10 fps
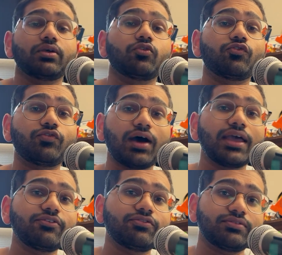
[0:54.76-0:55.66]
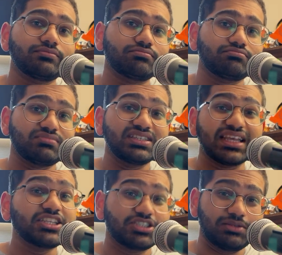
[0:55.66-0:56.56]
5
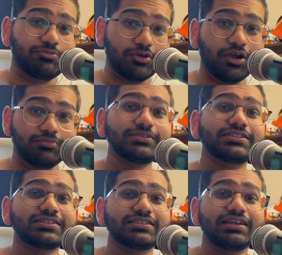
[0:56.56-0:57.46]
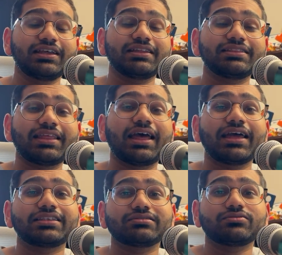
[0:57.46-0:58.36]
essential prompts
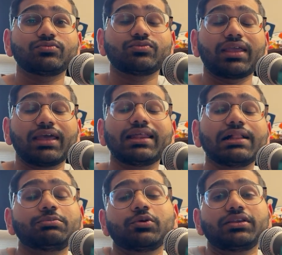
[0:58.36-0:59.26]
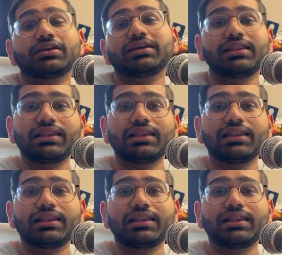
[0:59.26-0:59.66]
that can help you in your daily